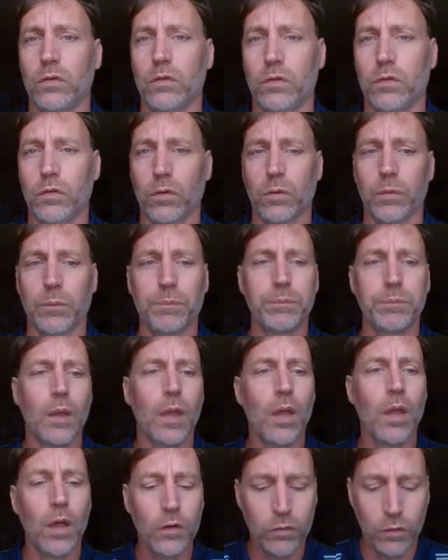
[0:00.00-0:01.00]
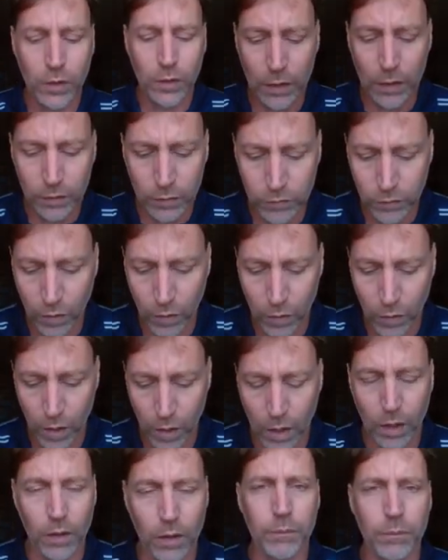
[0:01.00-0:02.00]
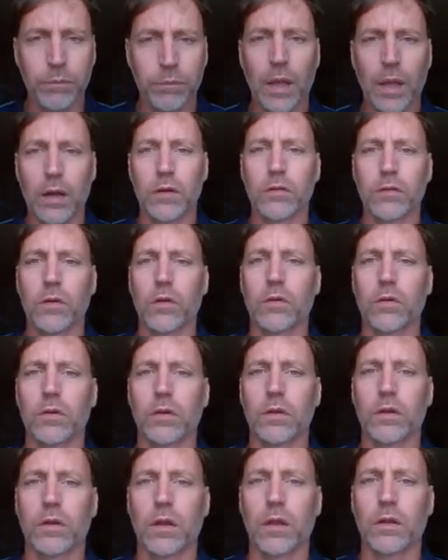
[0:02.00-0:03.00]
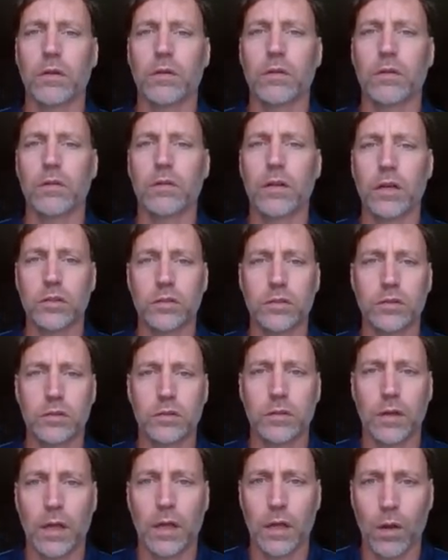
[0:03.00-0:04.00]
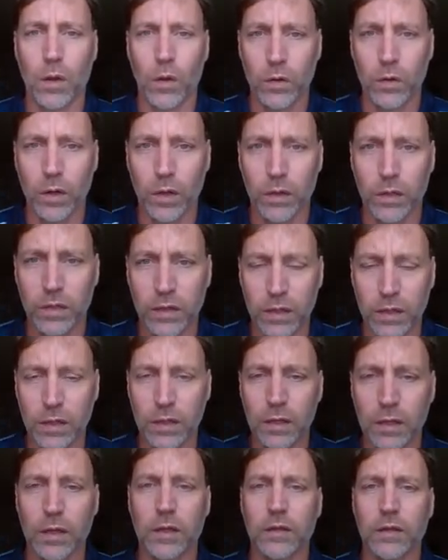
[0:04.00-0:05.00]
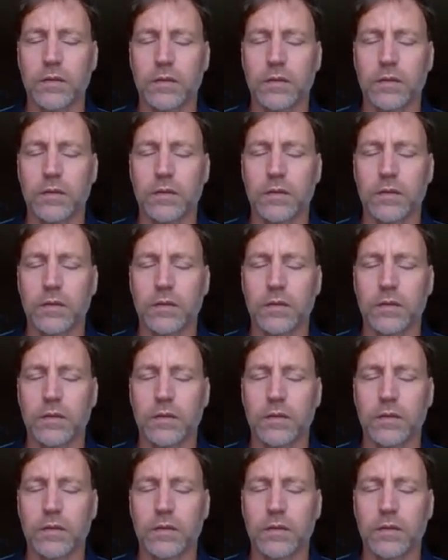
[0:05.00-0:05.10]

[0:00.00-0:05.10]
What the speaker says: to. So that is our session today on thinking like a